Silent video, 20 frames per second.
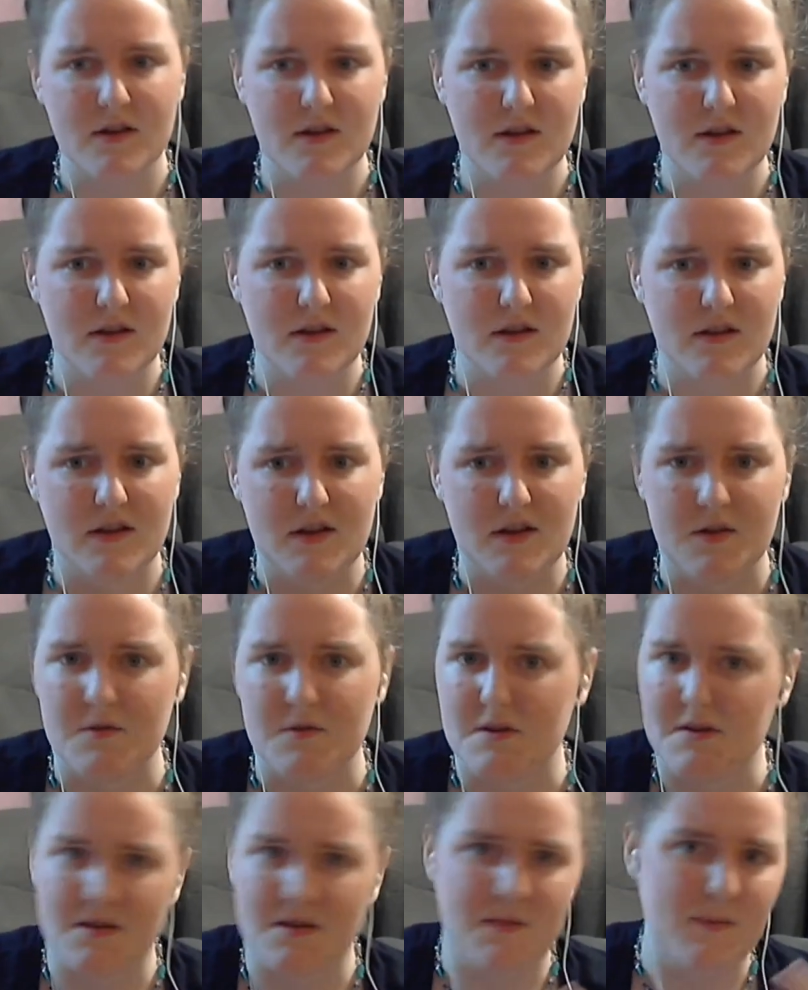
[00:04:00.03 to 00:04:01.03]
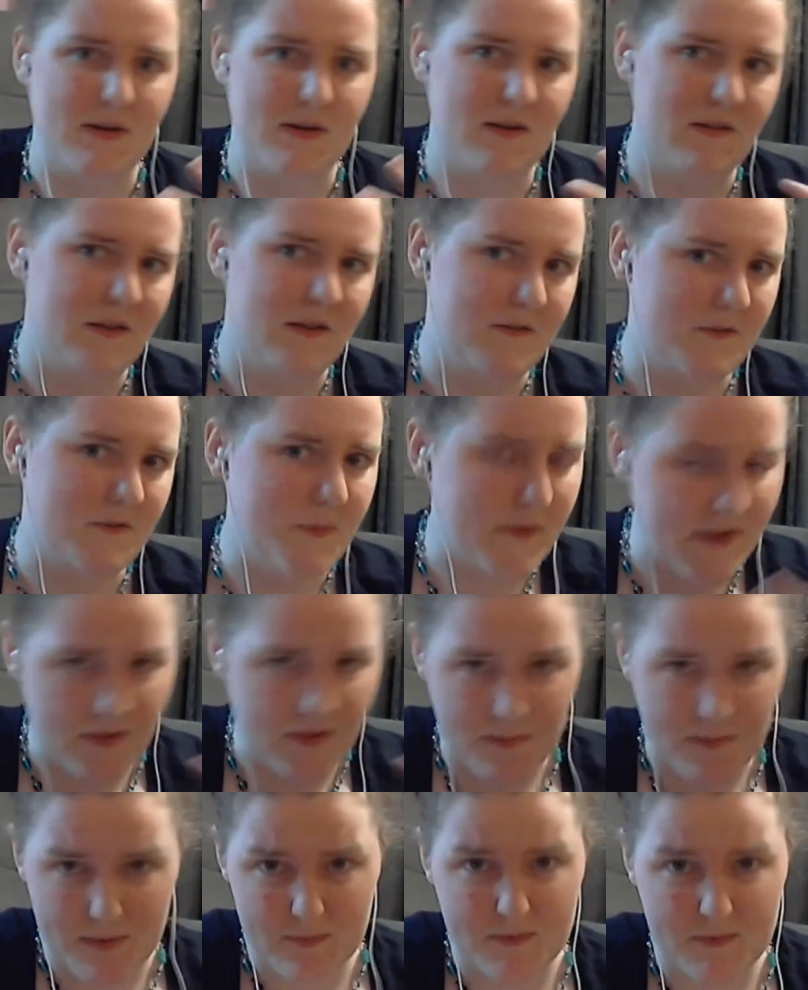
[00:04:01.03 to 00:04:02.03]
you'd expect a lot of
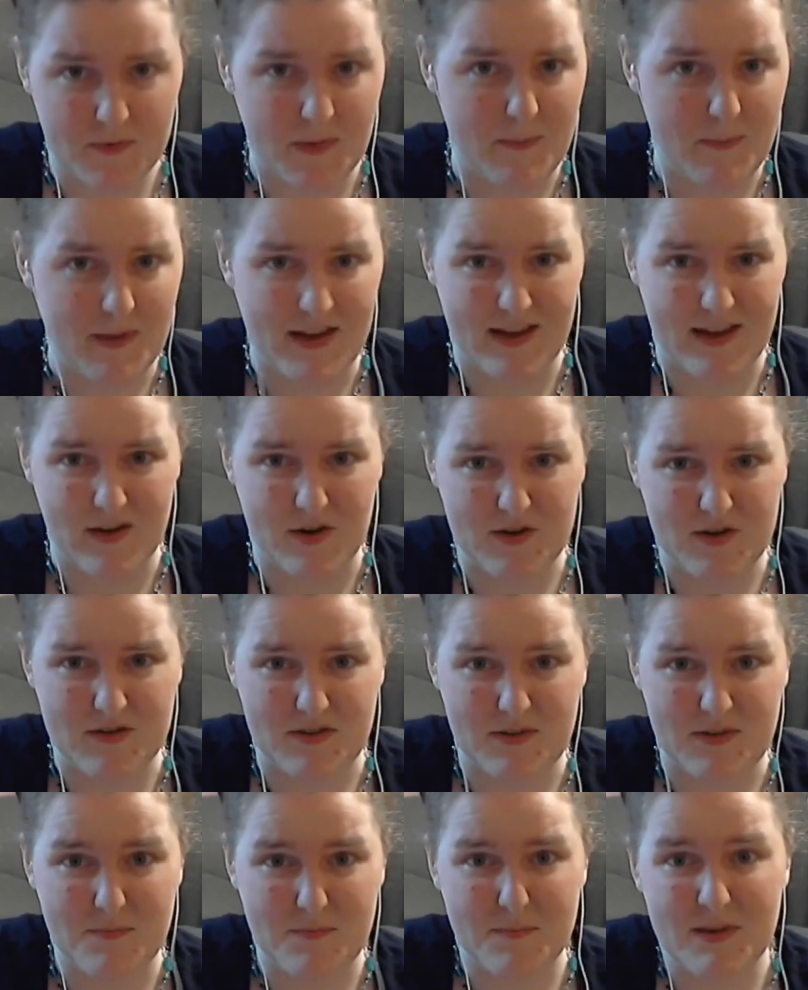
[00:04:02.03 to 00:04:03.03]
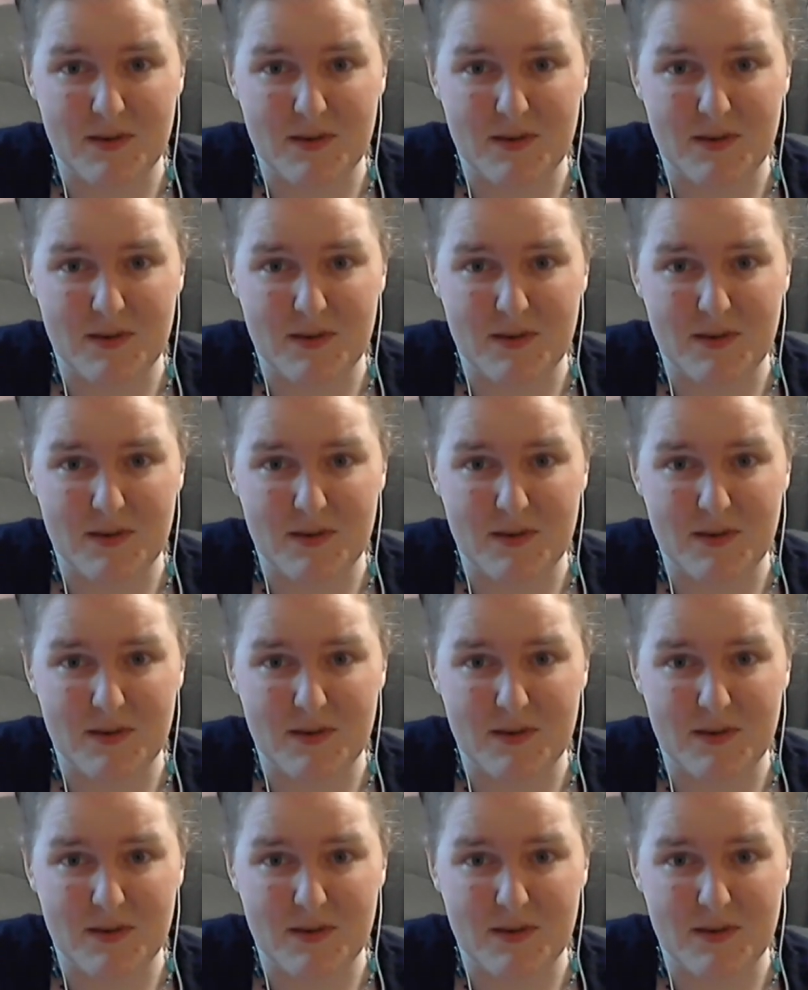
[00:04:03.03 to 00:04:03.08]
development between the main characters, but